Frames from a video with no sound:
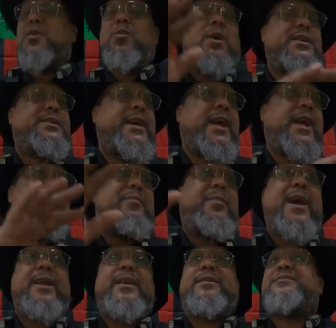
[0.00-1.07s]
you want to take
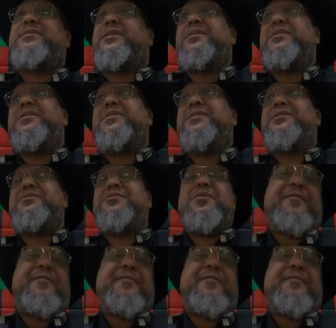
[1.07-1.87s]
everybody's guns,